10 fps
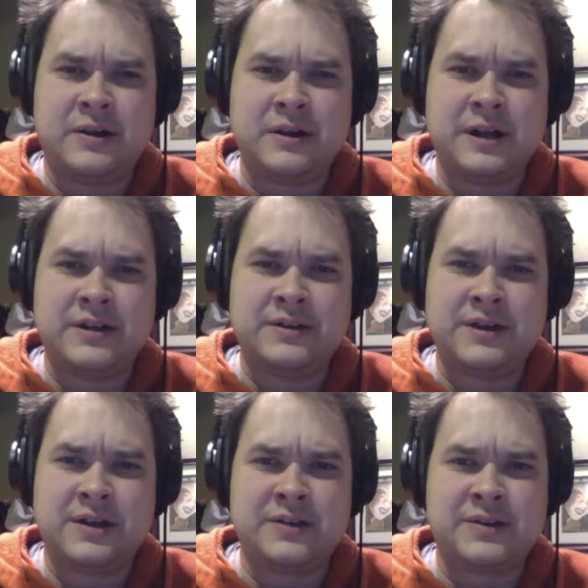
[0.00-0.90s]
And
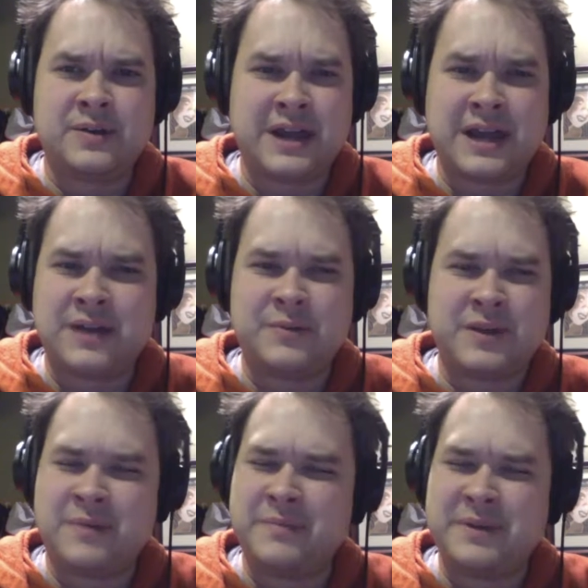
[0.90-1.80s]
also, again, with
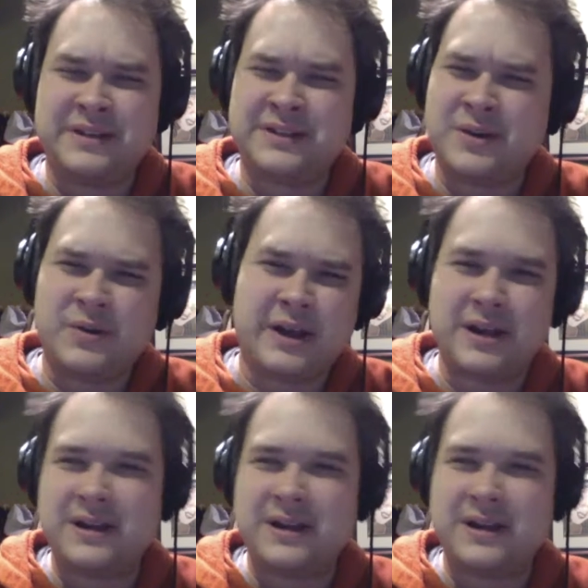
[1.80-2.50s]
them being so like